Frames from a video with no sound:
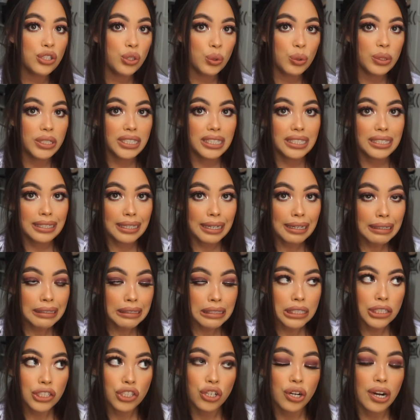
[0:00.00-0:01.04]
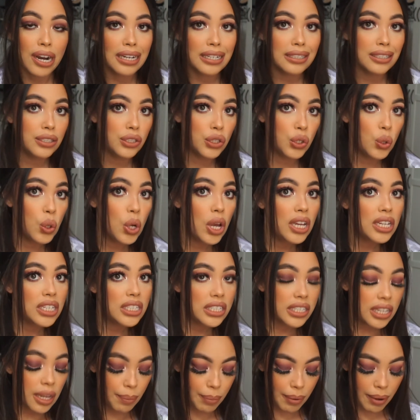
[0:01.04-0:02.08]
is the second sister, has to
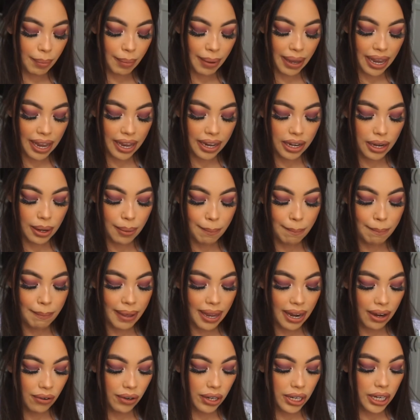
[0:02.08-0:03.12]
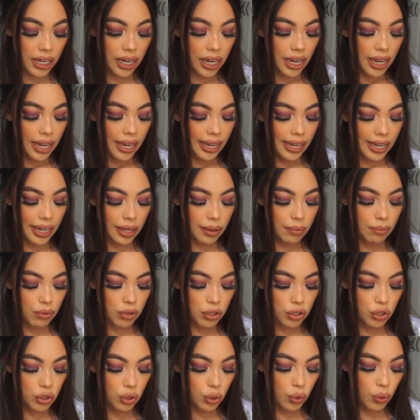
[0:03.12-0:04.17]
step up and marry him
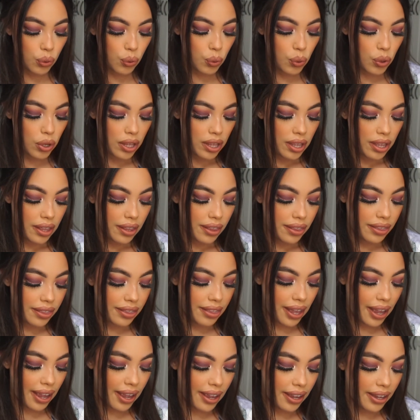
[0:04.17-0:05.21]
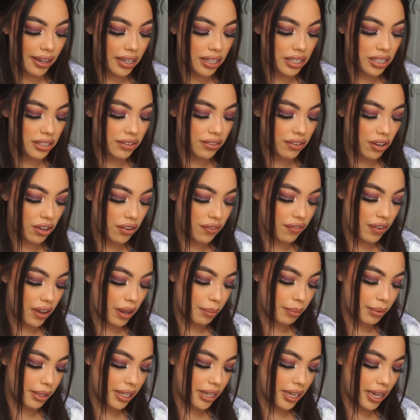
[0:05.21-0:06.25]
so that his
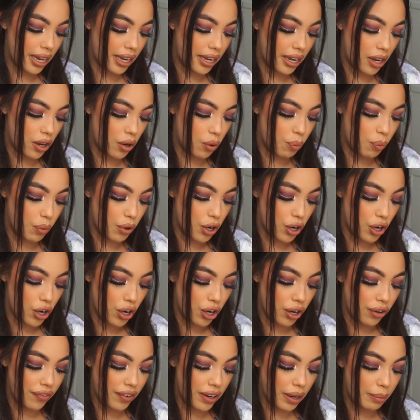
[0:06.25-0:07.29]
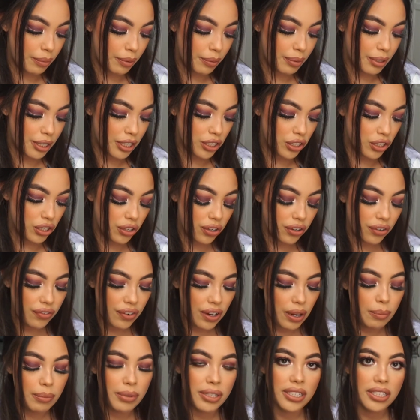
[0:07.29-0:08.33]
family can help her family, because her
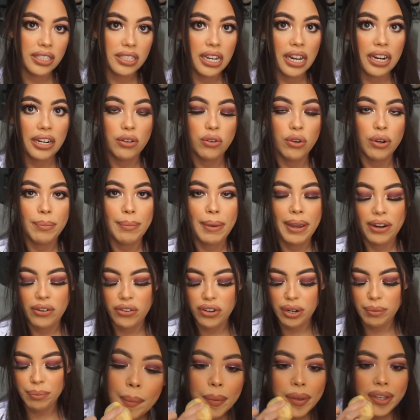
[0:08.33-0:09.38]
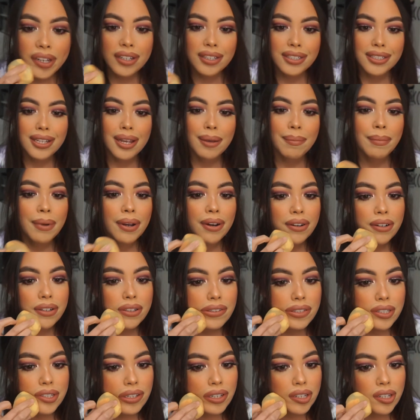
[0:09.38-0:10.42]
family is kind of going bankrupt, because
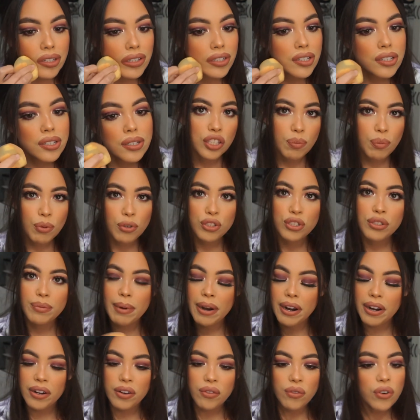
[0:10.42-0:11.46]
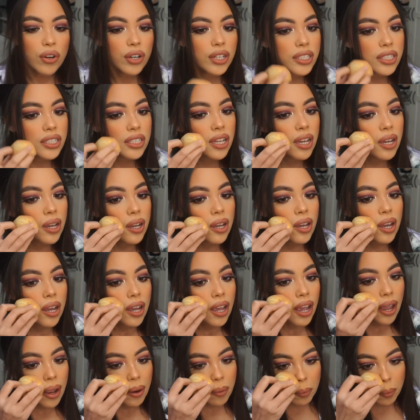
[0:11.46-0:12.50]
Maris is supposed to marry Royce,
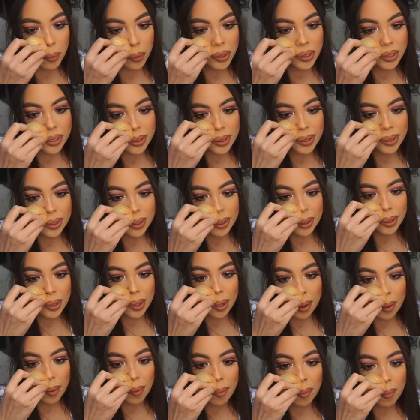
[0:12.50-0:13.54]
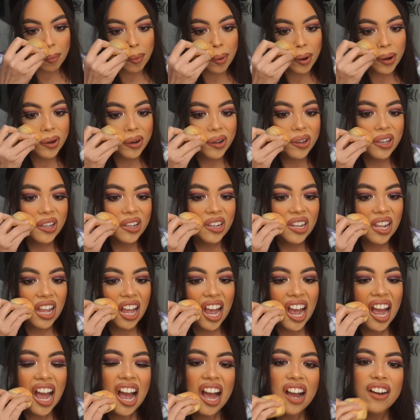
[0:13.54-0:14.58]
and Royce is part of his
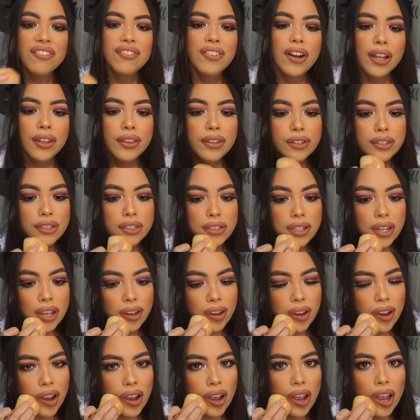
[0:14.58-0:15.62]
father's, like,